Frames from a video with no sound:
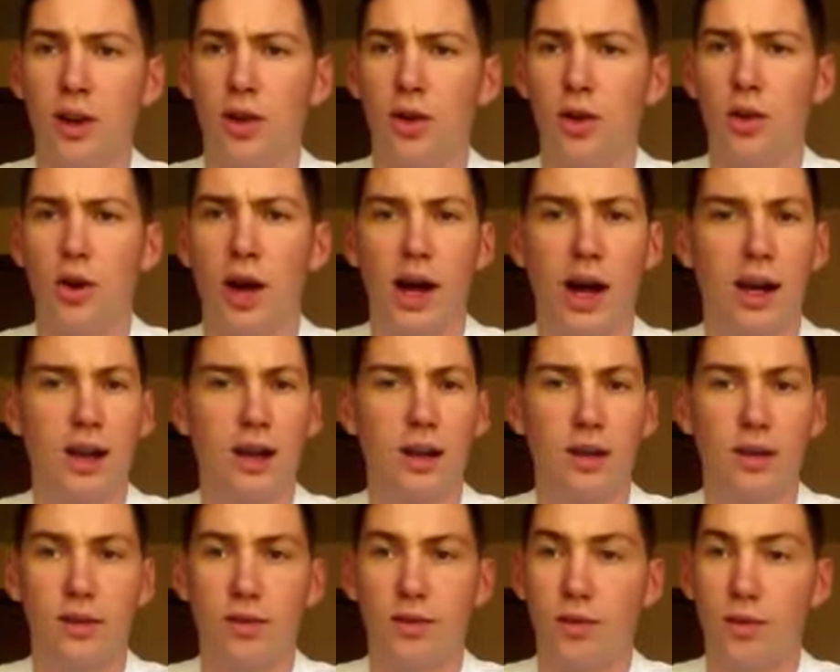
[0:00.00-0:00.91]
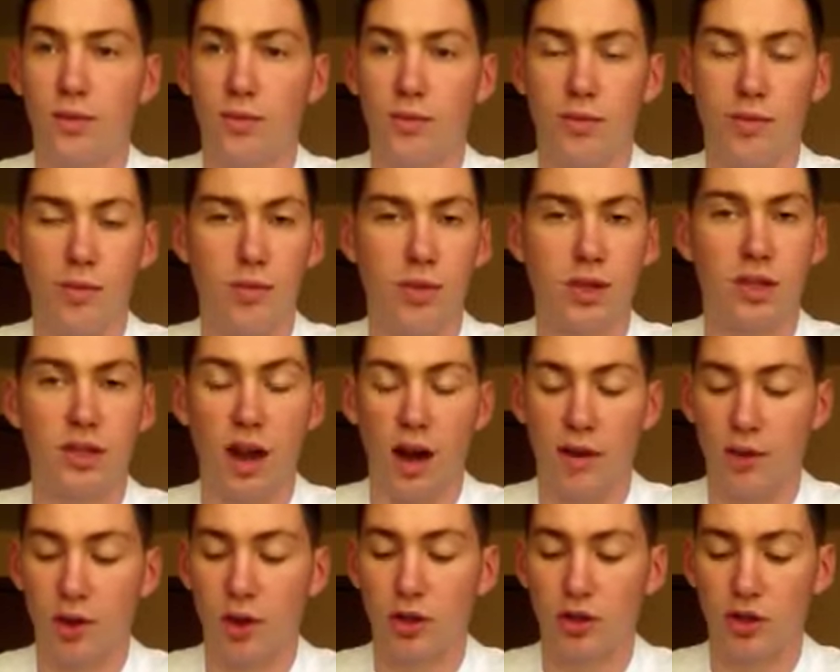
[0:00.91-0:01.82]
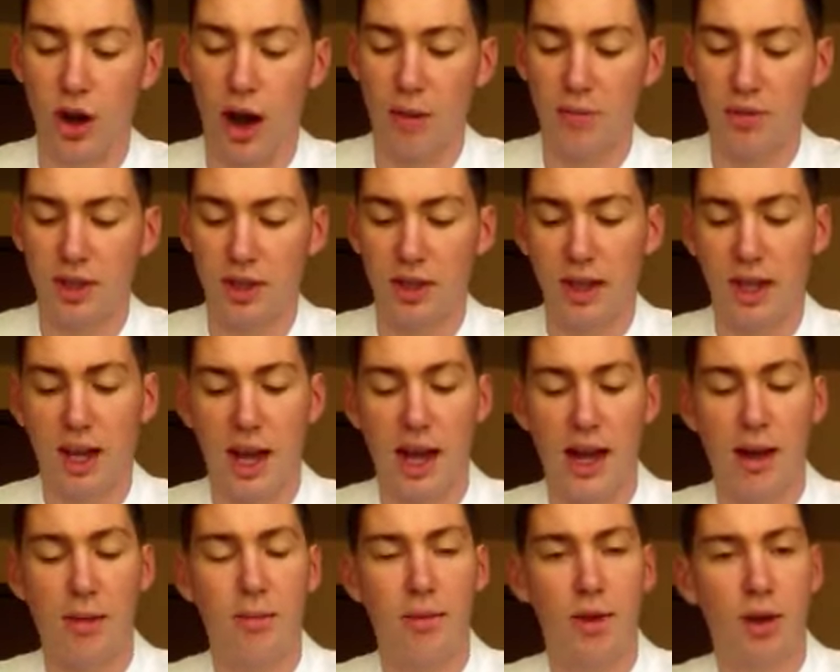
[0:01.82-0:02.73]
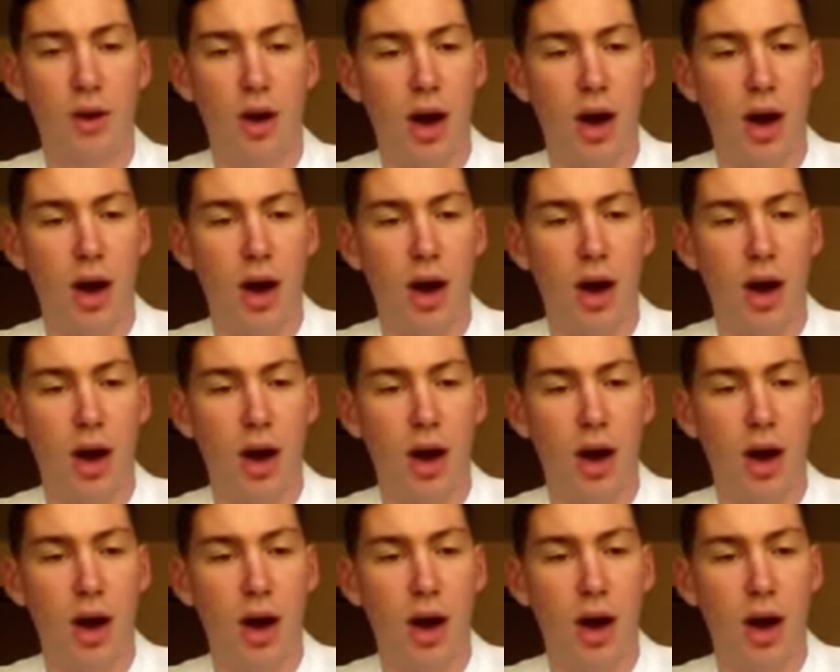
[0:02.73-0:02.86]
who had several drops in the game.